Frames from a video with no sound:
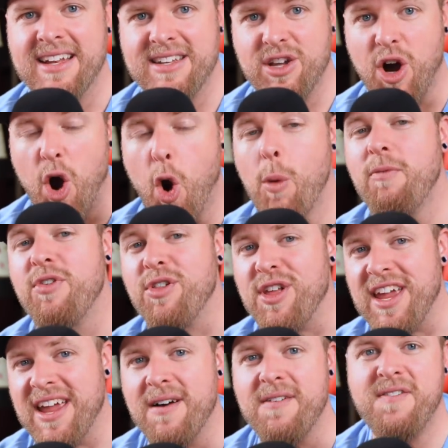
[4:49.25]
to
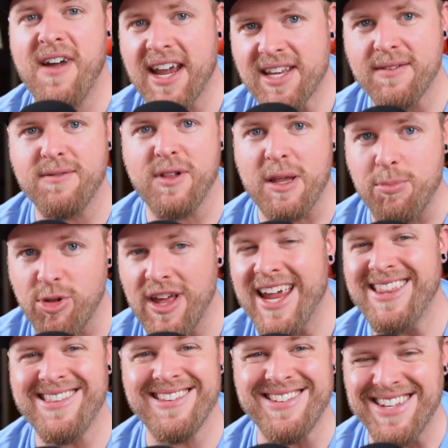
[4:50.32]
hopefully effectively
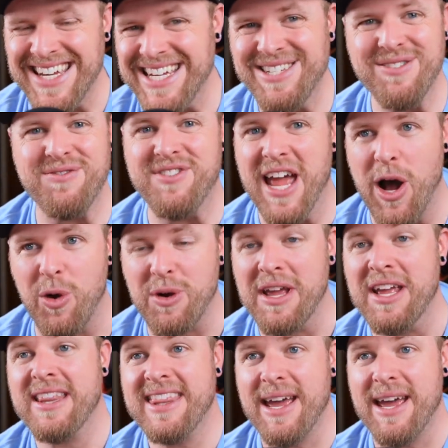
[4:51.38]
plant the seeds of doubt